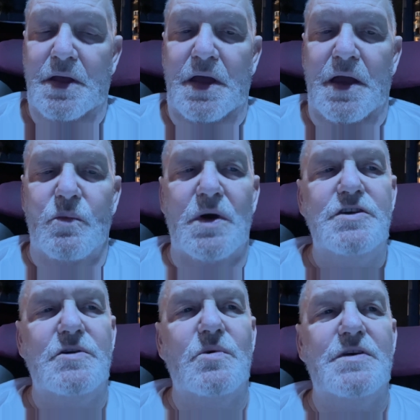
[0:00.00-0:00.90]
And what
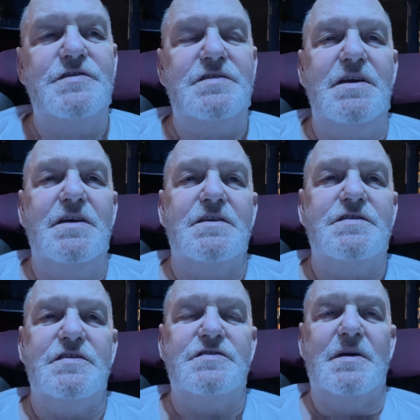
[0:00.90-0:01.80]
you will see
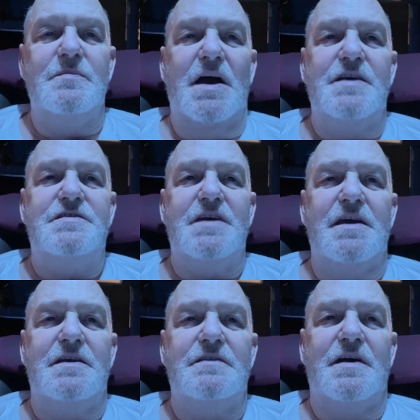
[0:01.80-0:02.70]
is some guy
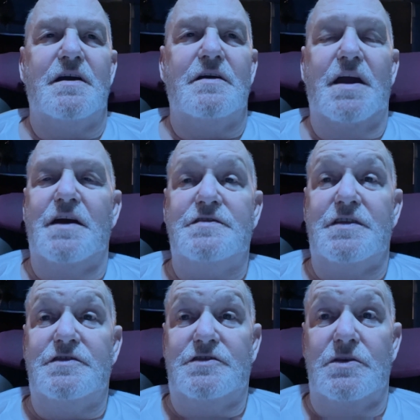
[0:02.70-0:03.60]
standing there as
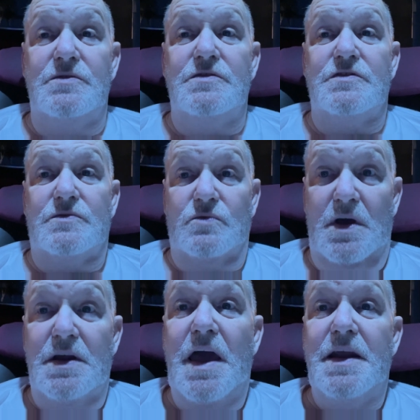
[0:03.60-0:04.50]
his students
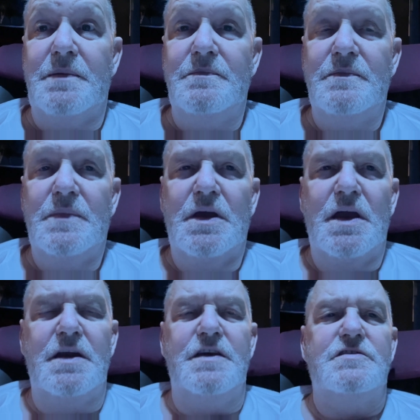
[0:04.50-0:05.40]
run at him,
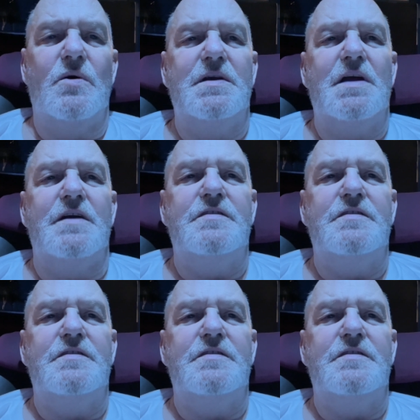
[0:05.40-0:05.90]
and he's going like